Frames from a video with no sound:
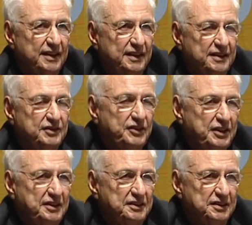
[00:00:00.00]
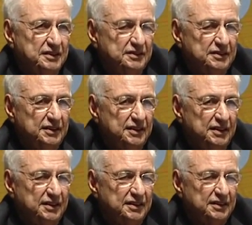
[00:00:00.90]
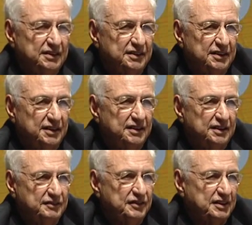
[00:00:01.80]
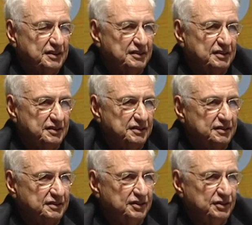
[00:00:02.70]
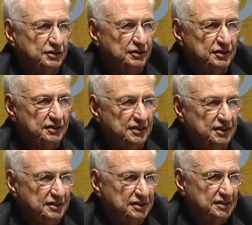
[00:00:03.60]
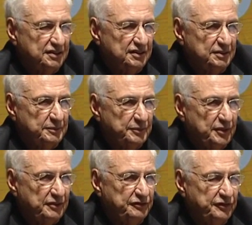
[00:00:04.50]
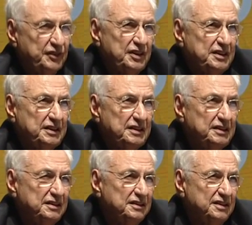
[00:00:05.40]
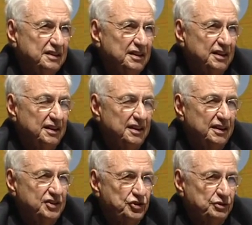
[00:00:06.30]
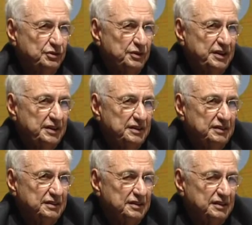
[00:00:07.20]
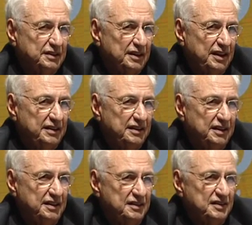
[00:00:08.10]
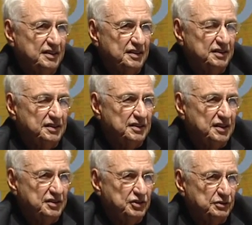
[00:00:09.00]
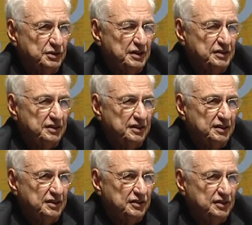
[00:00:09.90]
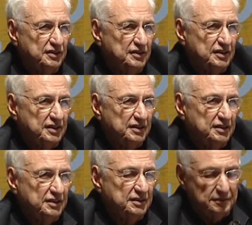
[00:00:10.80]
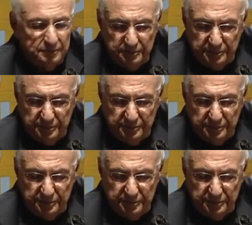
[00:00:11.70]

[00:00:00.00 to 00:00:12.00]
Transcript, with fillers: and it's very hard. And I love that it's hard. So it's, that's a, the, the jewelry, I, I didn't start to design jewelry. I started out to design uh,